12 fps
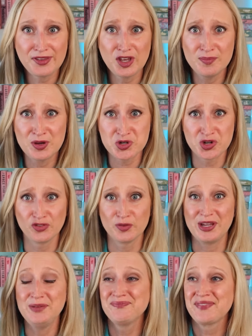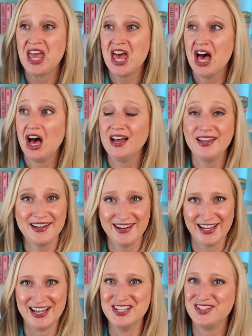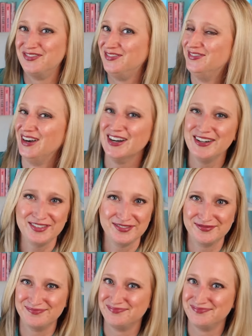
emotional for me. It is very,